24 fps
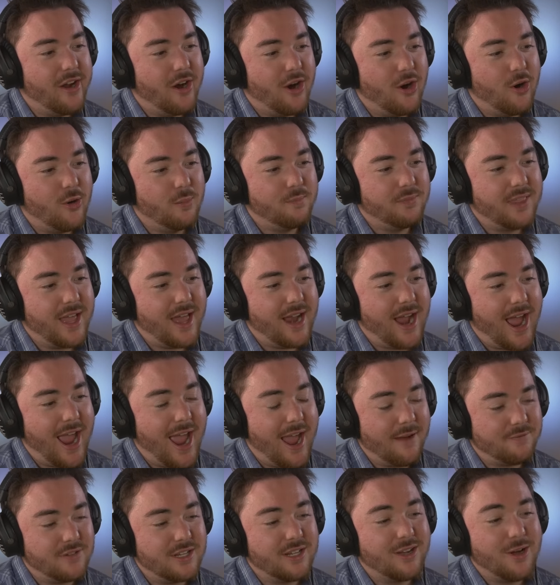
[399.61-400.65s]
of hope that I
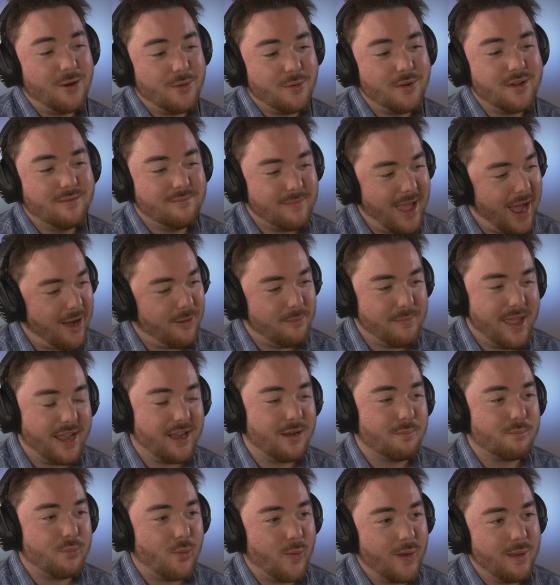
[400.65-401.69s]
have to go and now
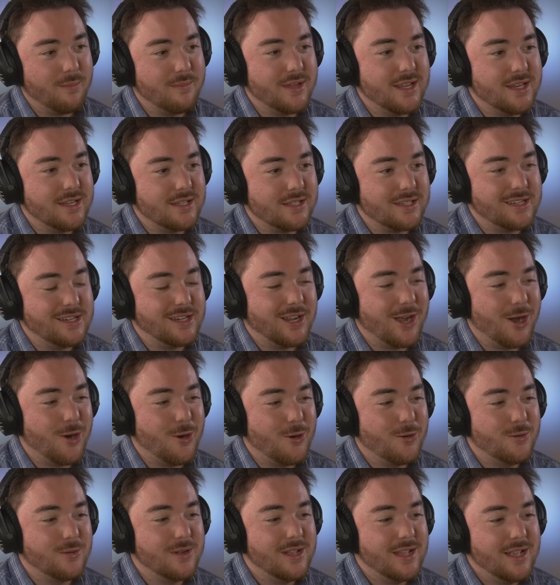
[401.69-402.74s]
make appointments and
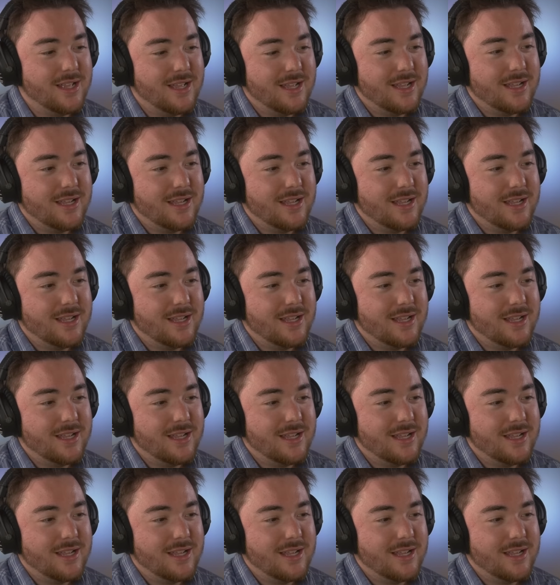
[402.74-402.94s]
go